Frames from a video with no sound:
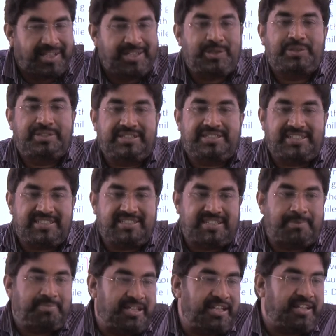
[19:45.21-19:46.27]
So this is
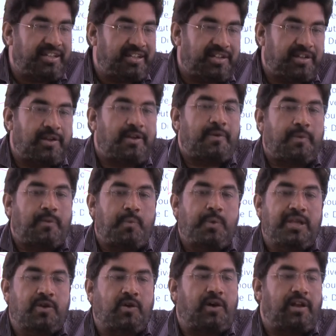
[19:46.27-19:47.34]
something
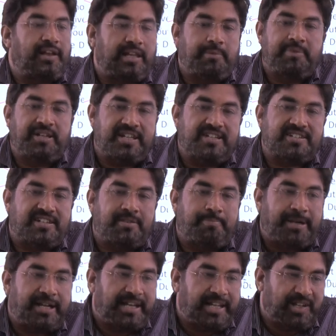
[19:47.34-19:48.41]
we call imitation
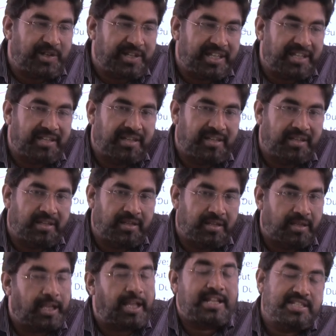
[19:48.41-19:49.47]
pedagogy.
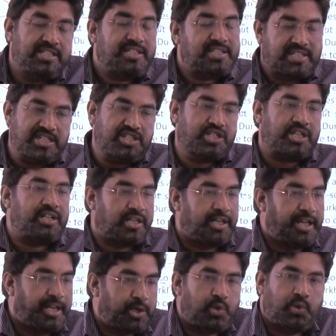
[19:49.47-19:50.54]
And this is
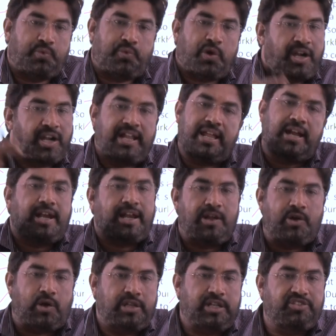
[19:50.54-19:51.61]
generally true for nearly
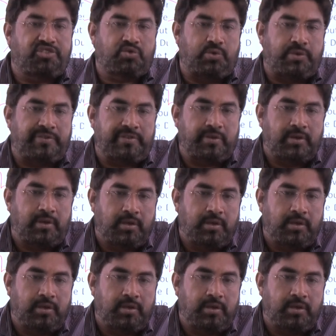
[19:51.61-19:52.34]
all the schools.